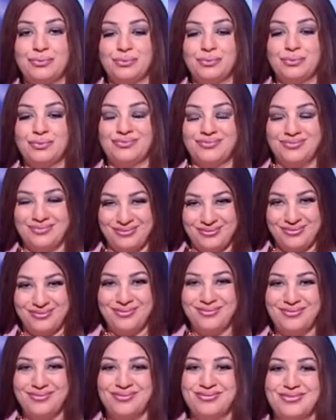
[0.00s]
Good
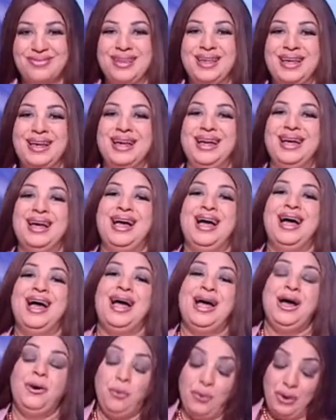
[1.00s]
afternoon, my dear.
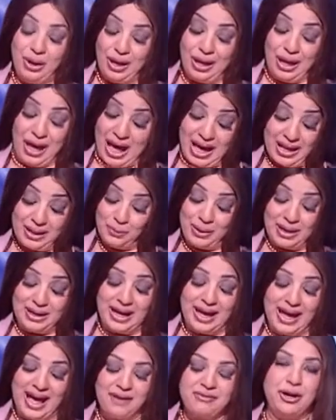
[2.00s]
Well I,
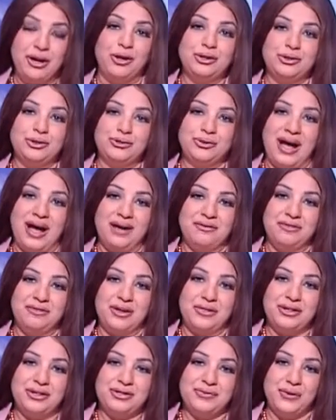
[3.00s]
well, I have the honor to have
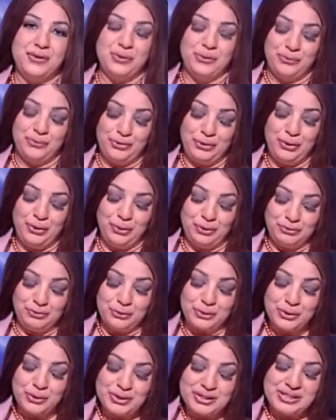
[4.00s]
uh, this phone with you,
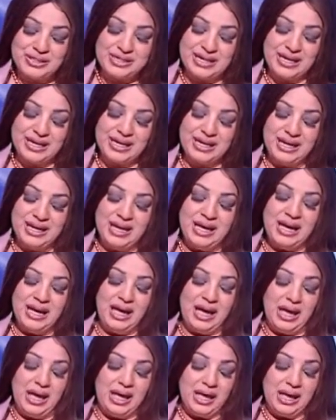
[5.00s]
of course. Uh,
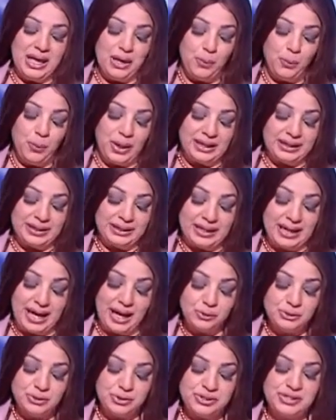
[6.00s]
uh, well, uh,
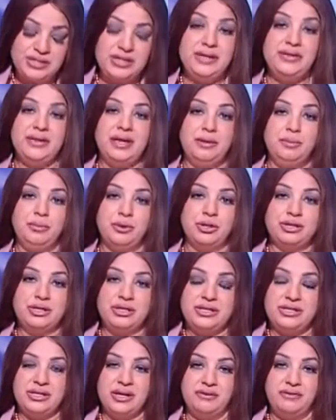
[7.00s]
how do you see the
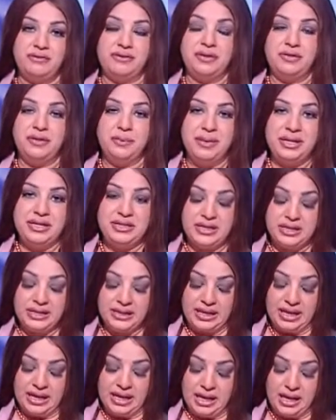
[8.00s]
importance of uh, the
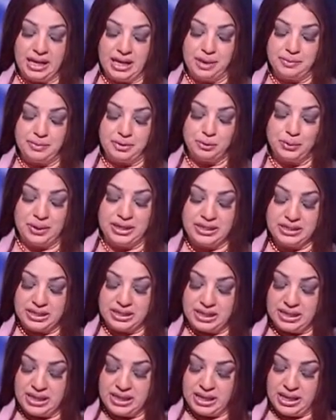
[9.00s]
meeting uh, between
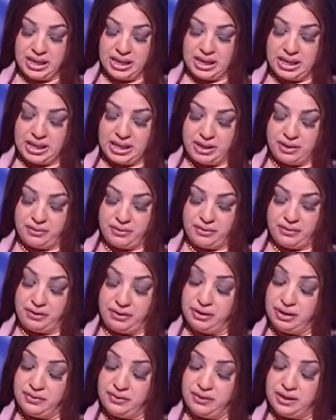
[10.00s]

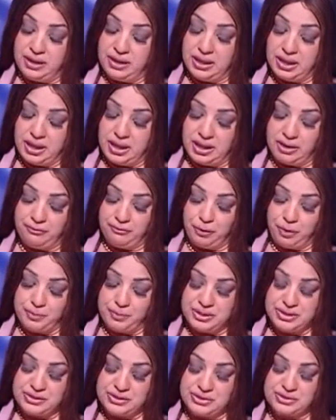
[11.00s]
the
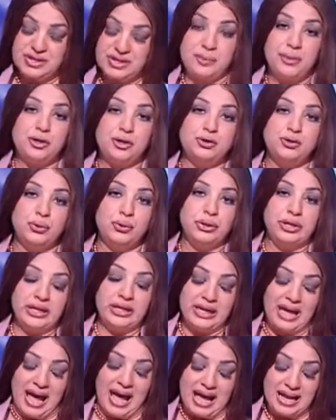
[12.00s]
Foreign Minister Sameh
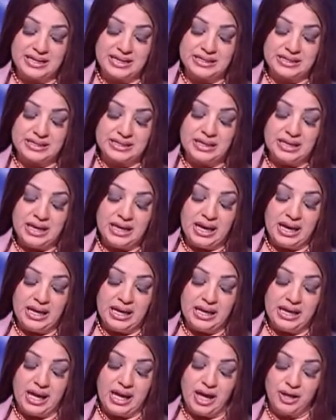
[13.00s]
Shoukry and
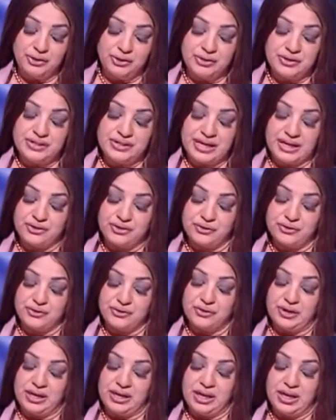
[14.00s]
Under
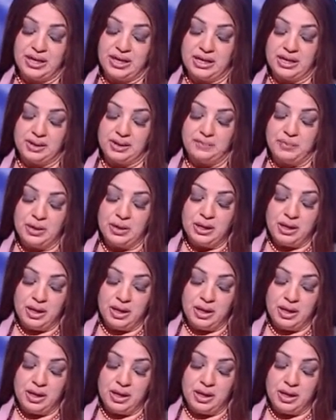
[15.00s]
Secretary, um,